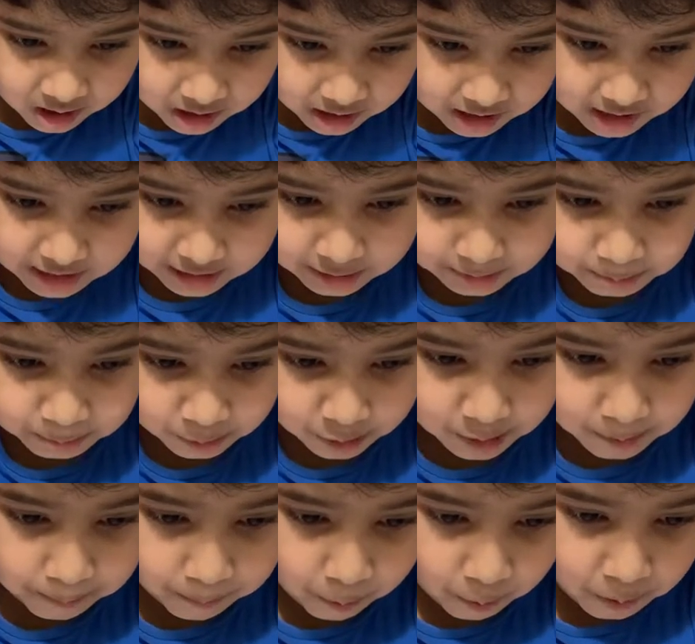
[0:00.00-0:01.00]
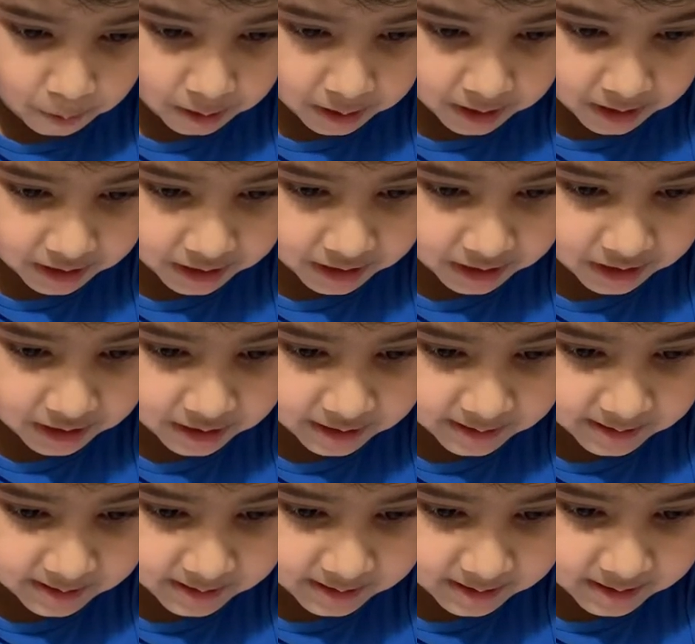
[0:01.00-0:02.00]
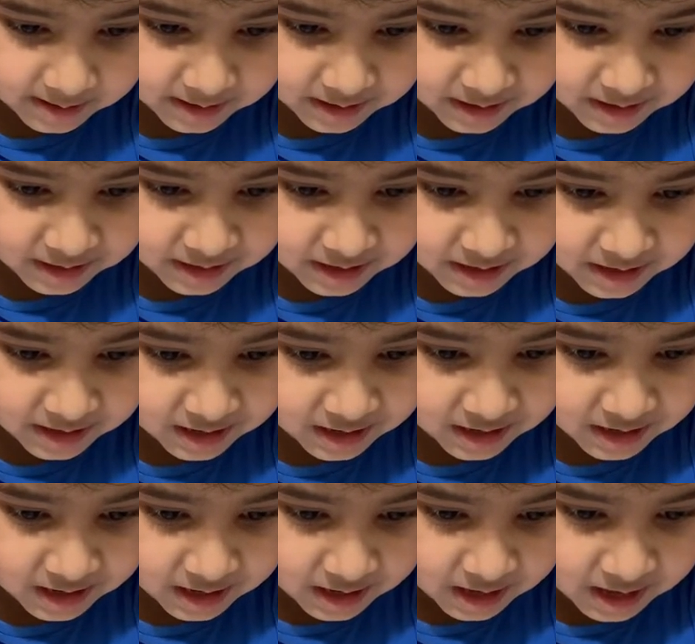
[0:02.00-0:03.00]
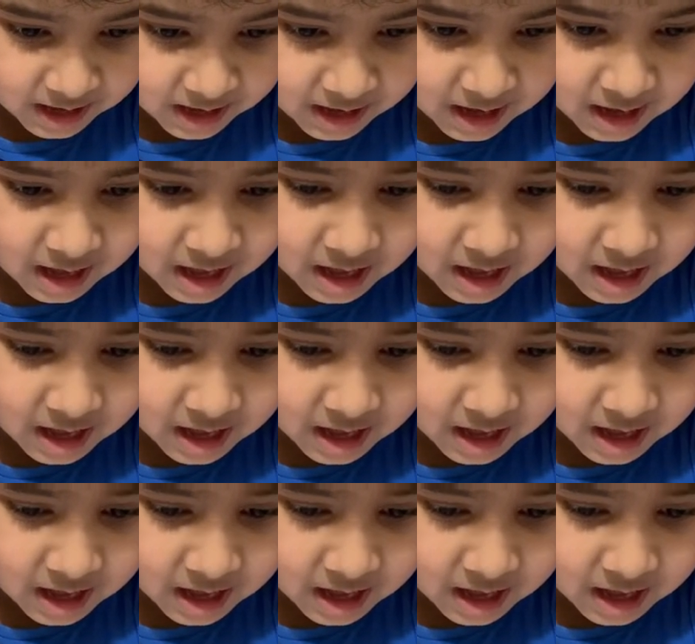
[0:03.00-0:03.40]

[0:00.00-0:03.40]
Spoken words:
Let's put the point here.